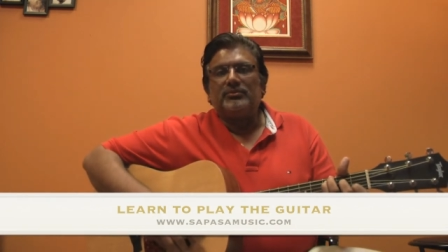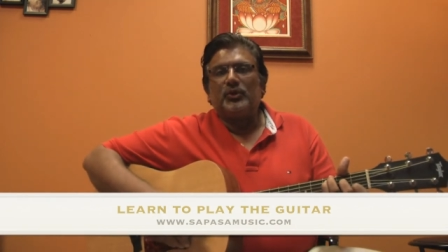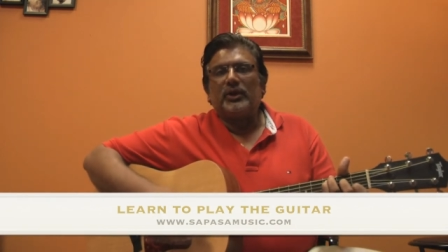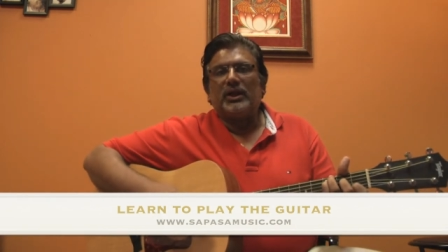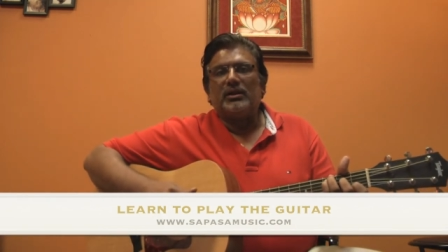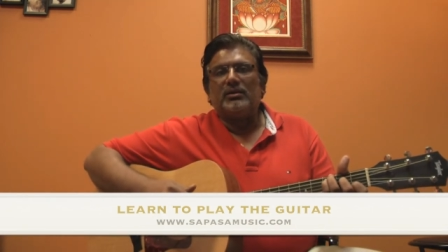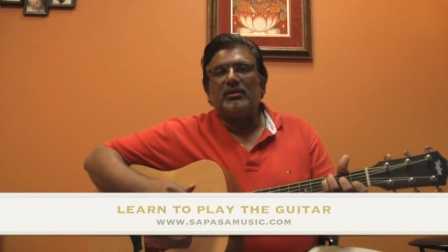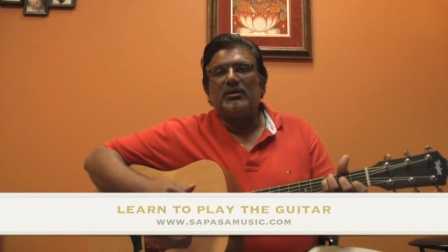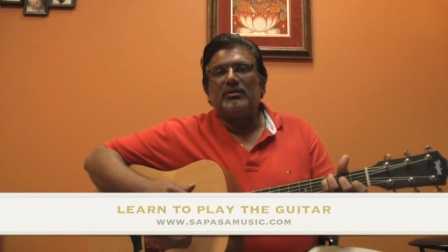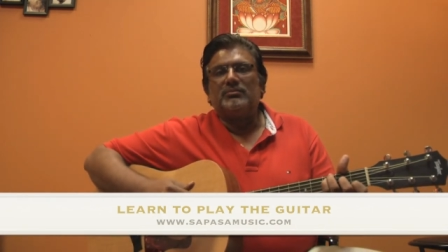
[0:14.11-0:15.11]
you
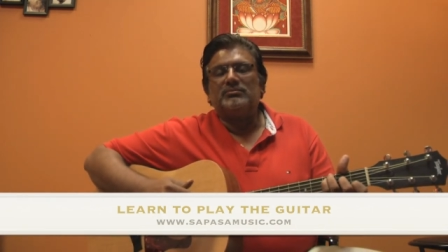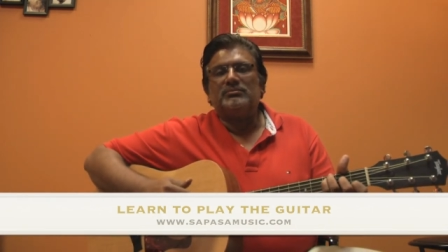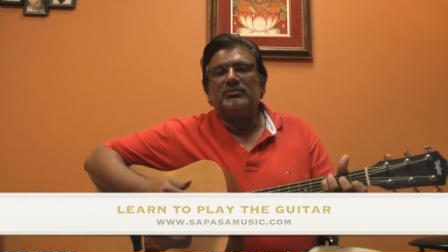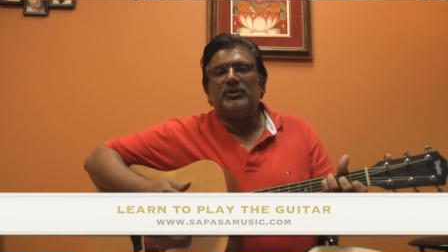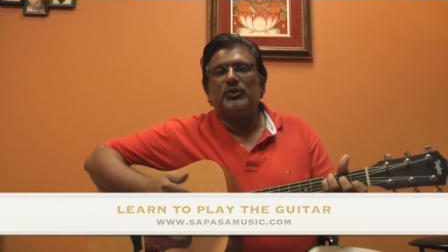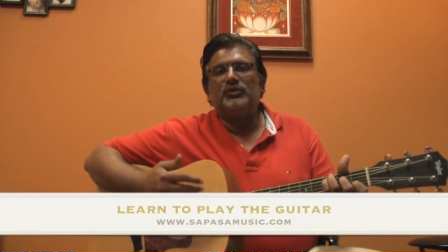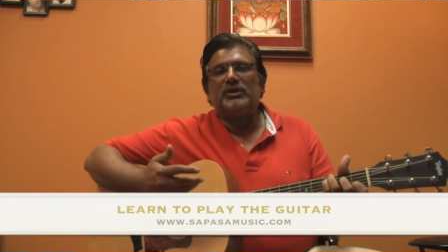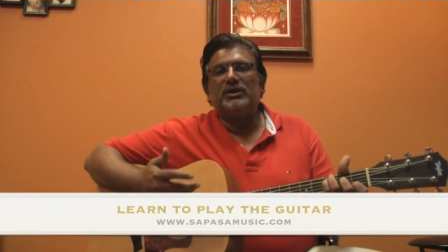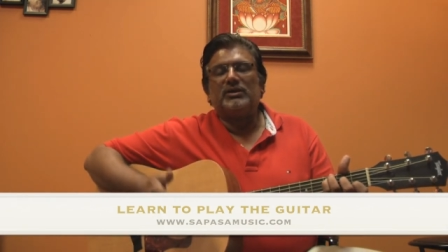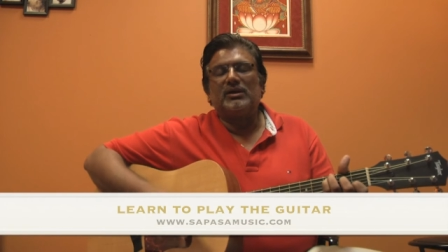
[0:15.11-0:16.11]
can use
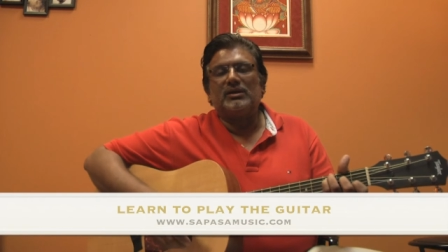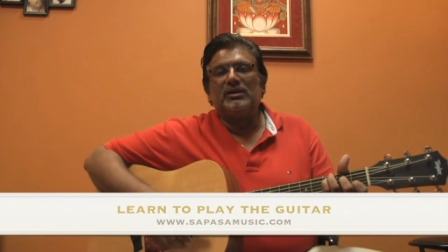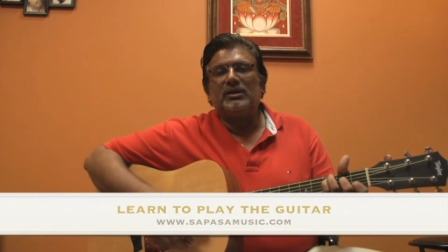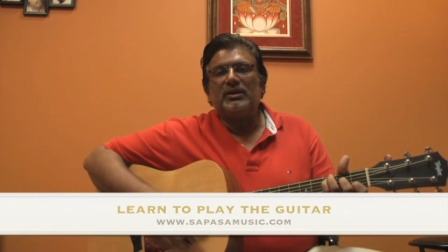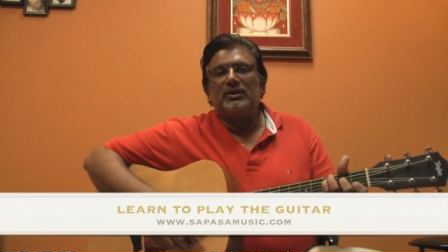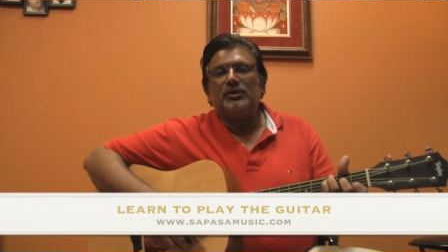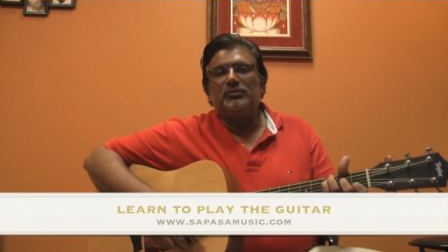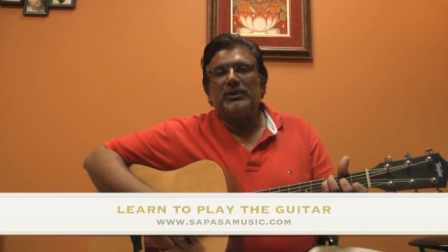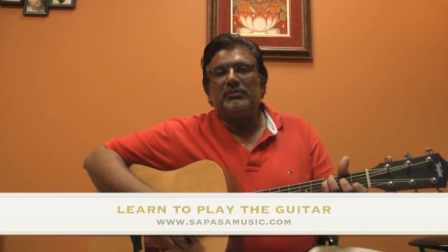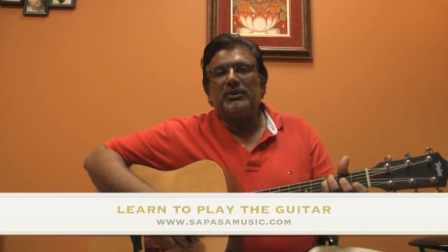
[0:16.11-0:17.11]
the guitar
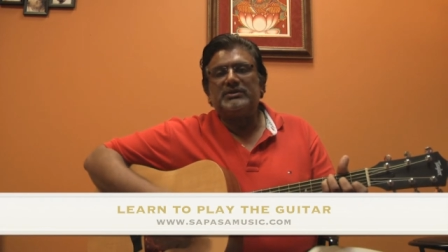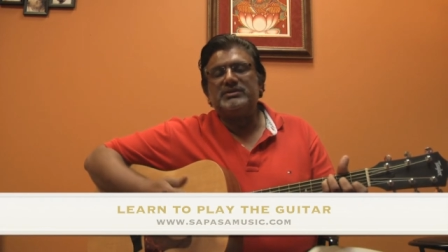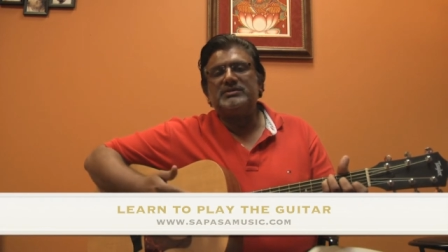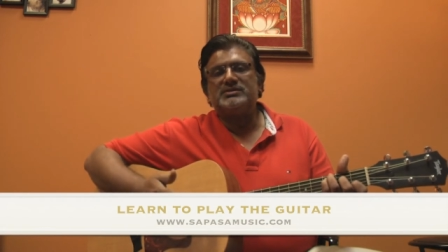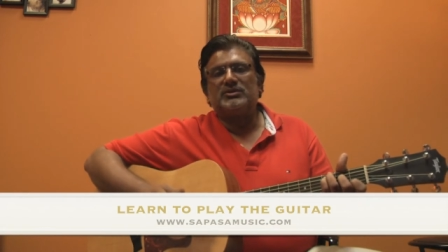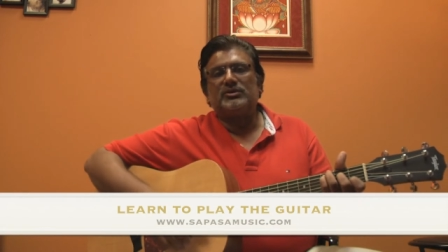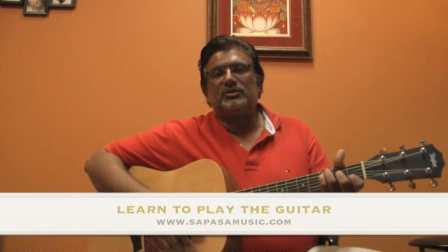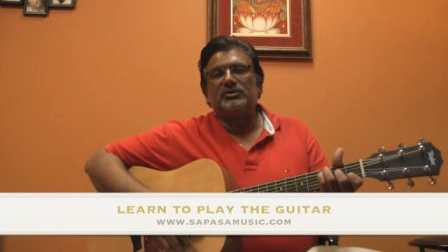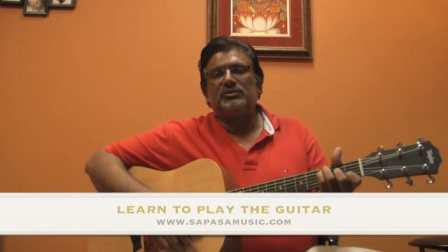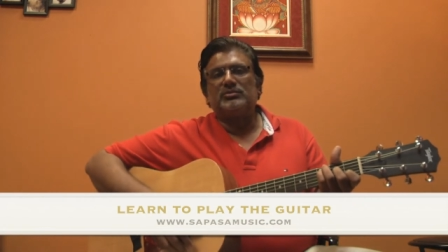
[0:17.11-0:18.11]
to play bhajans or
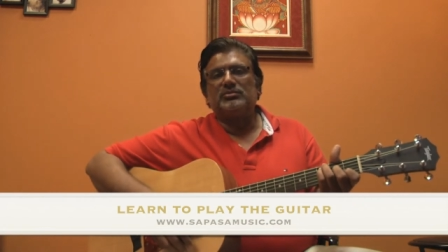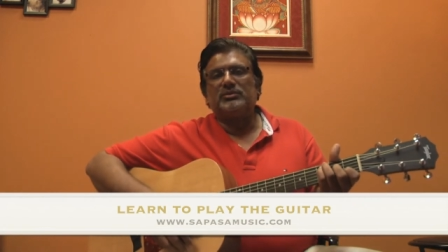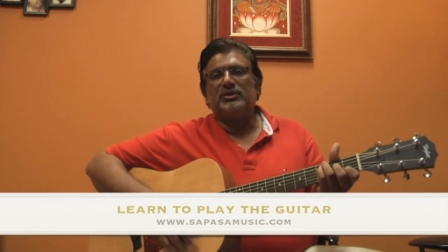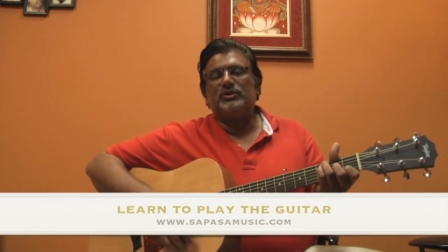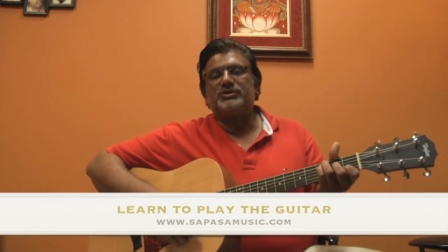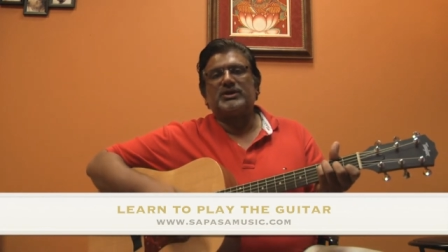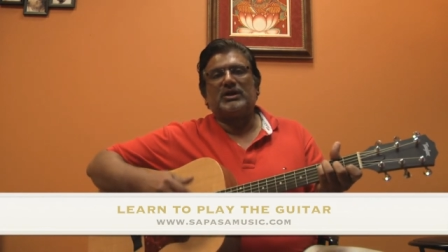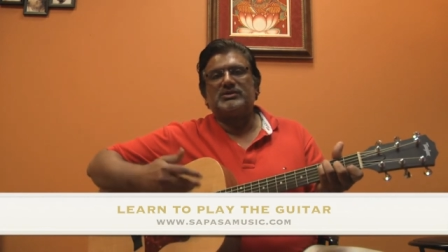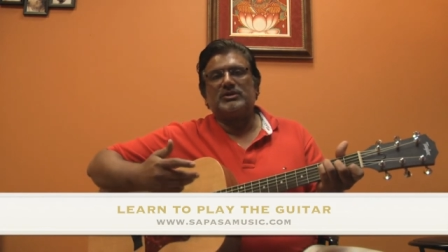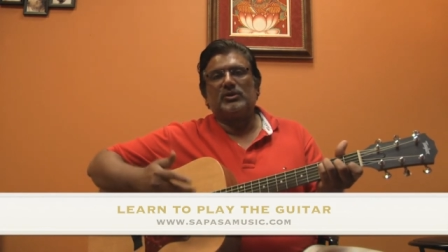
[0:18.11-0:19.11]
to, you know,
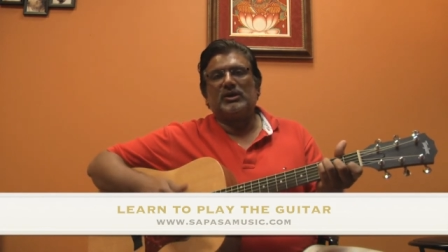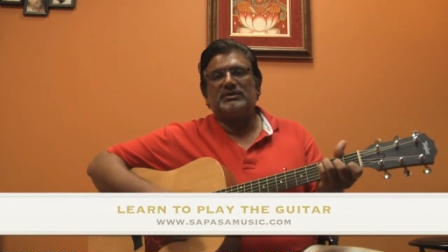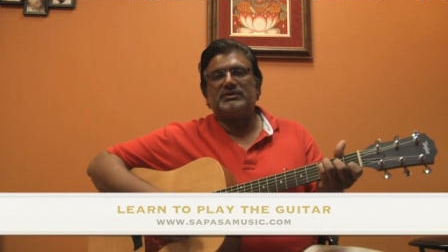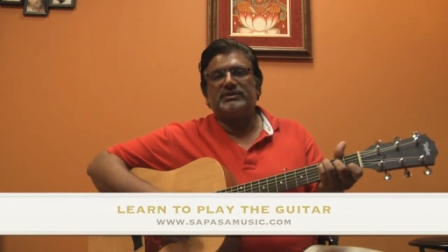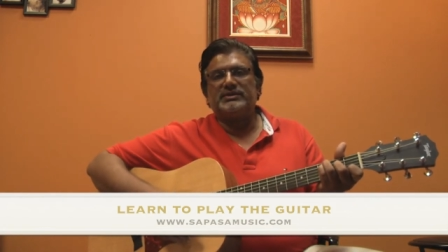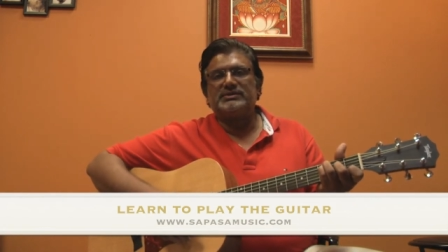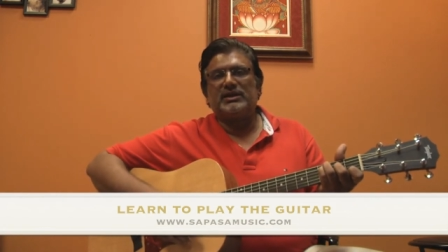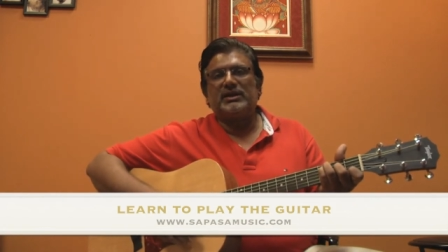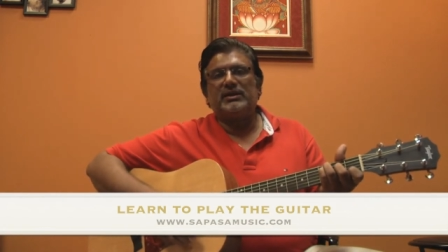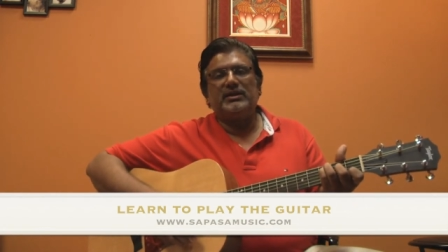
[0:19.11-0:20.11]
chant slokas and
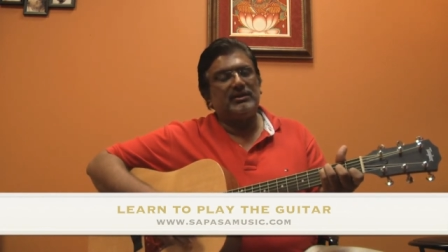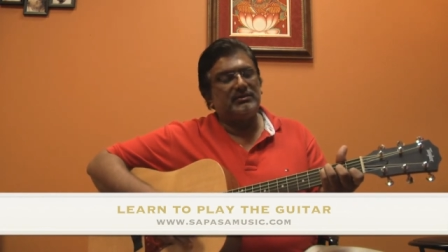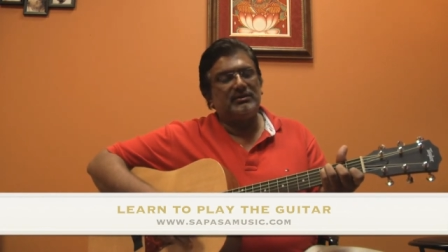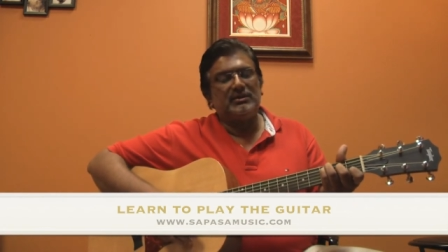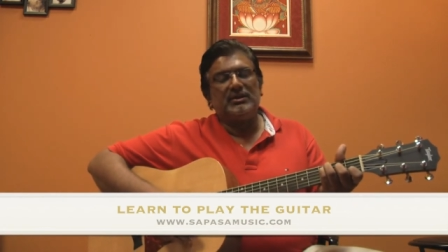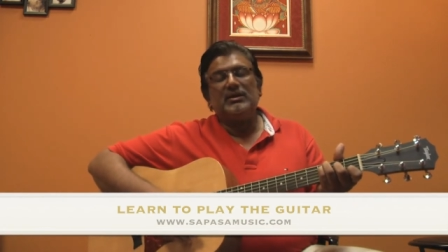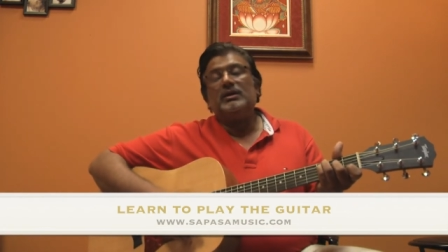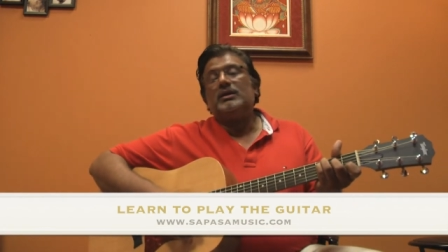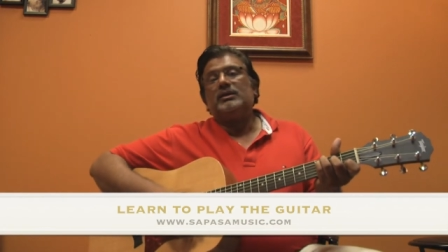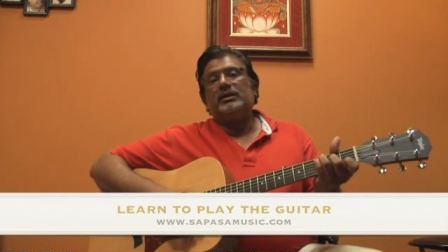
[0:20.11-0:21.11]
things like that. Yes,
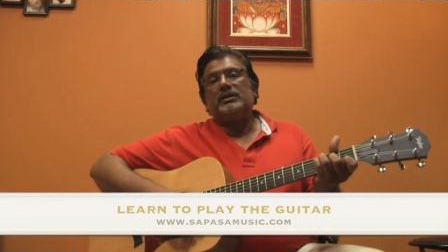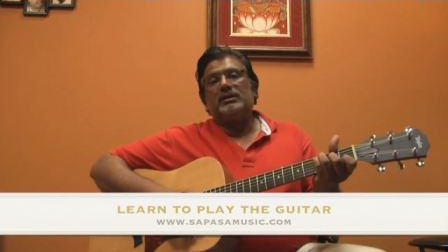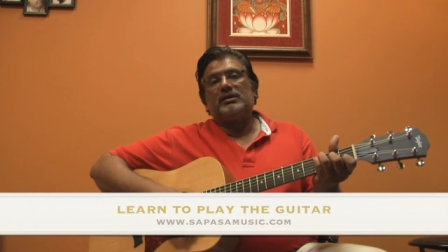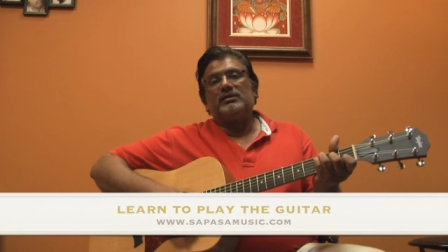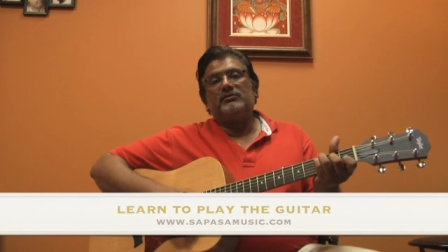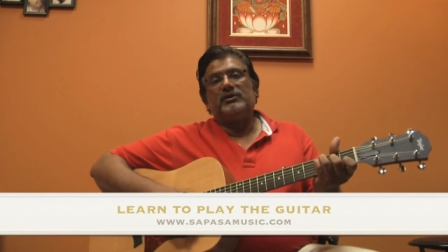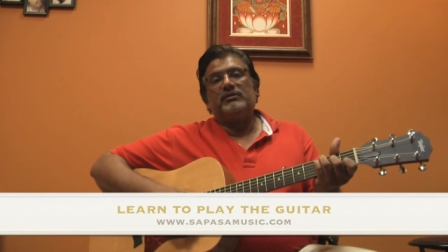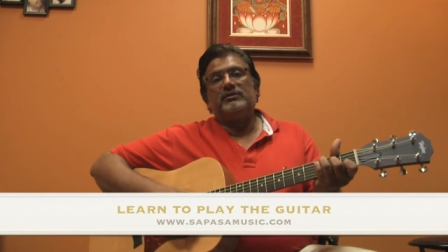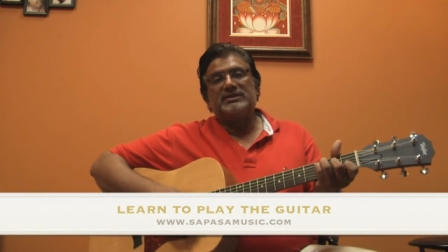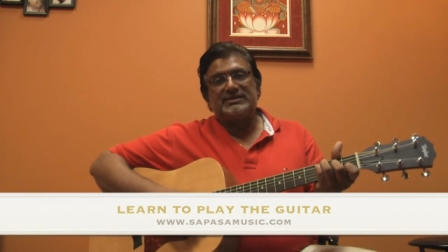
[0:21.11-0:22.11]
the guitar is a
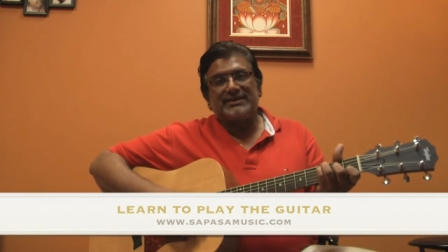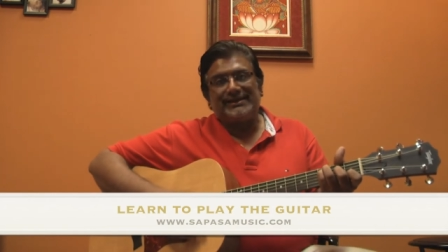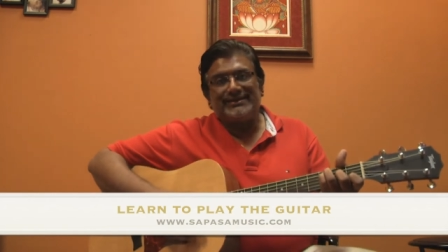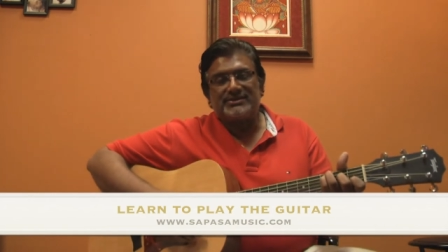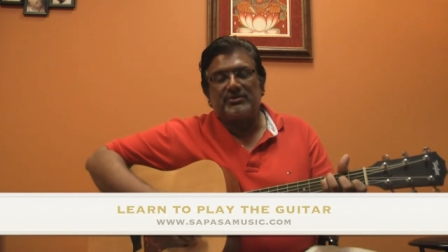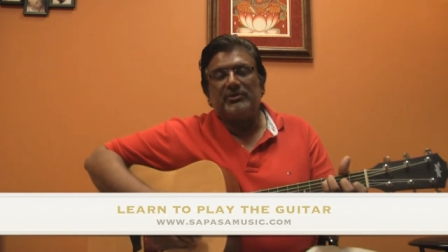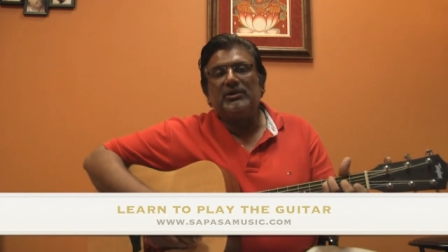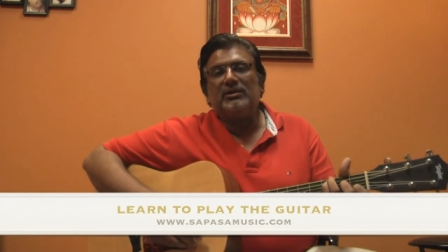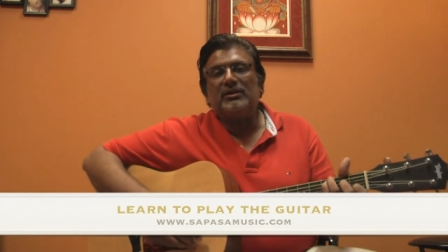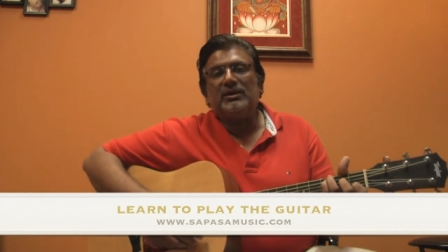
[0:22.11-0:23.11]
very versatile
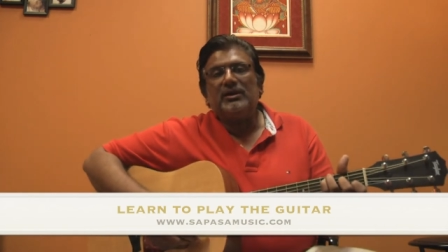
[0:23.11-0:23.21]
instrument.